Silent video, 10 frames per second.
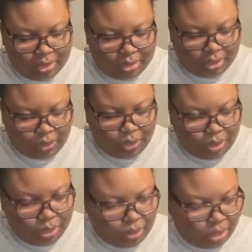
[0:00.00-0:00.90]
So we'll
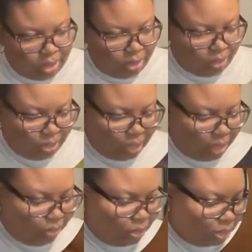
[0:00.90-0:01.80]
be working on
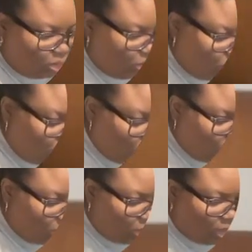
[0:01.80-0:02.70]
that one as soon
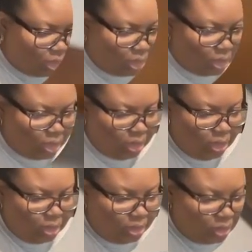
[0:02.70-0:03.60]
as I
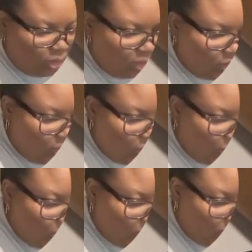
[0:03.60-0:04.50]

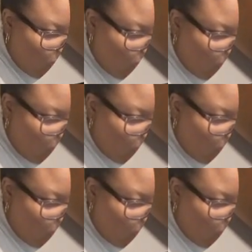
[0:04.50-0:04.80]
get